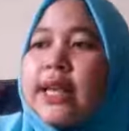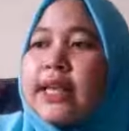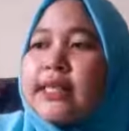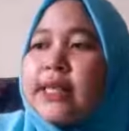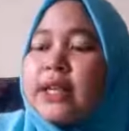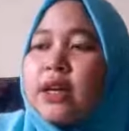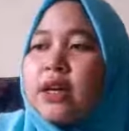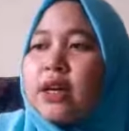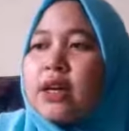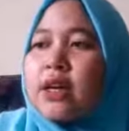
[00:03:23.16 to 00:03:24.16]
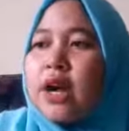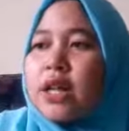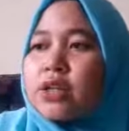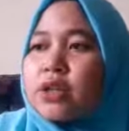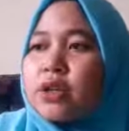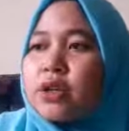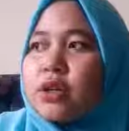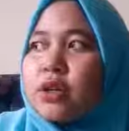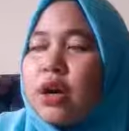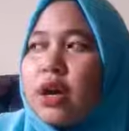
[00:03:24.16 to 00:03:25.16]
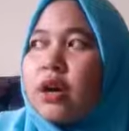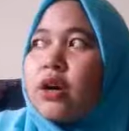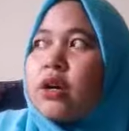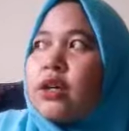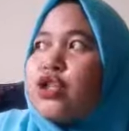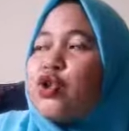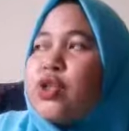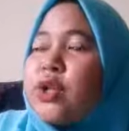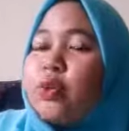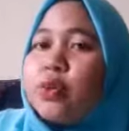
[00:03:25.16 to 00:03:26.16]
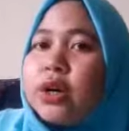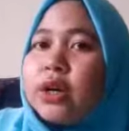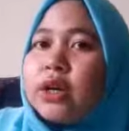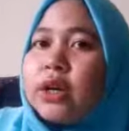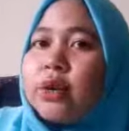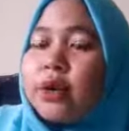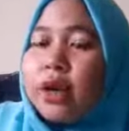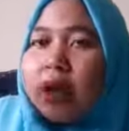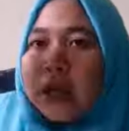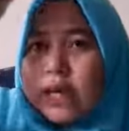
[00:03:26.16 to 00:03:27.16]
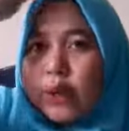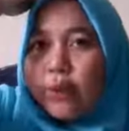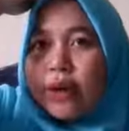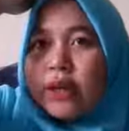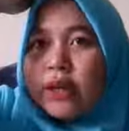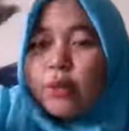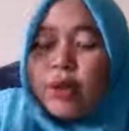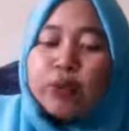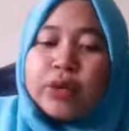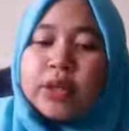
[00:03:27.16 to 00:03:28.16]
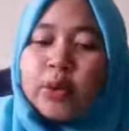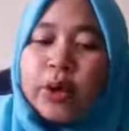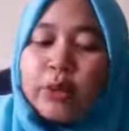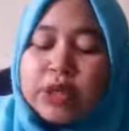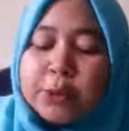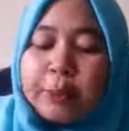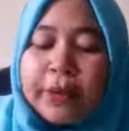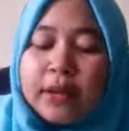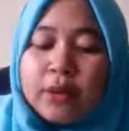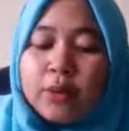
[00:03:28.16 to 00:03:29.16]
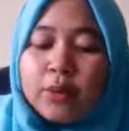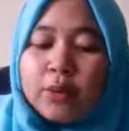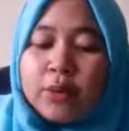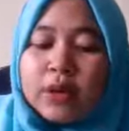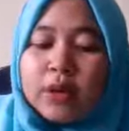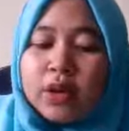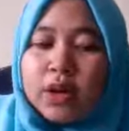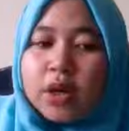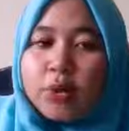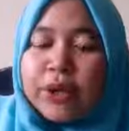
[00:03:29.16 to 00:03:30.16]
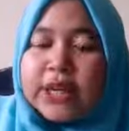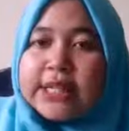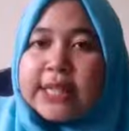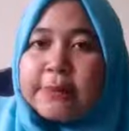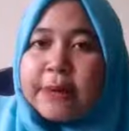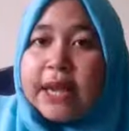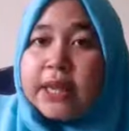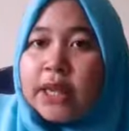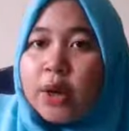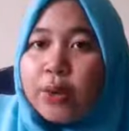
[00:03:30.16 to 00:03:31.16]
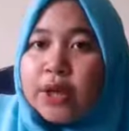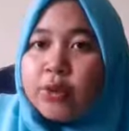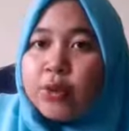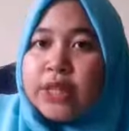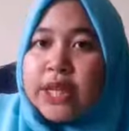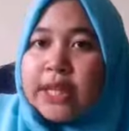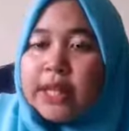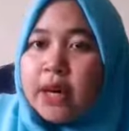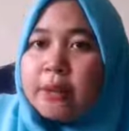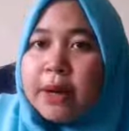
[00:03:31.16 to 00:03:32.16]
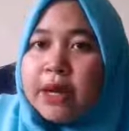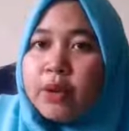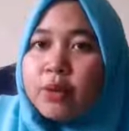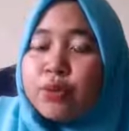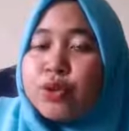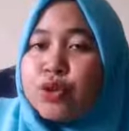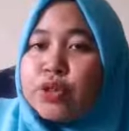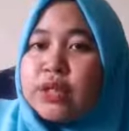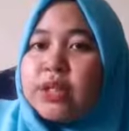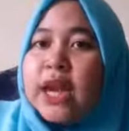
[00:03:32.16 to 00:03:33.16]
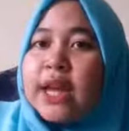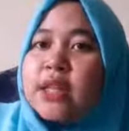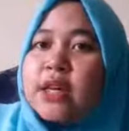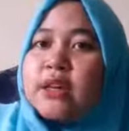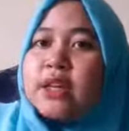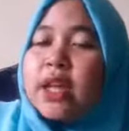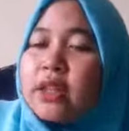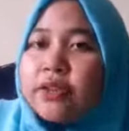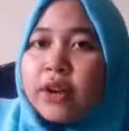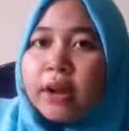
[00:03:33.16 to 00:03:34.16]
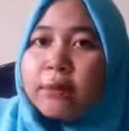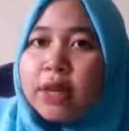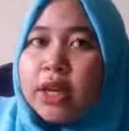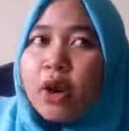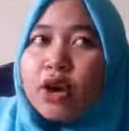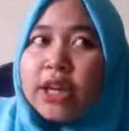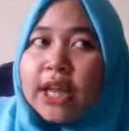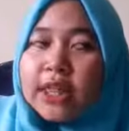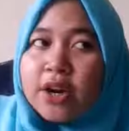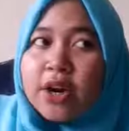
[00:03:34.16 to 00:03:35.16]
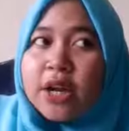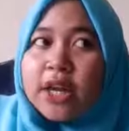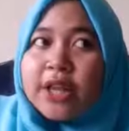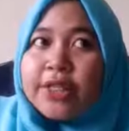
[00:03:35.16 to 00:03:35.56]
Stylistic also choosing word, the way we speak with the same idea with the other, but we choose the other vocabulary or the other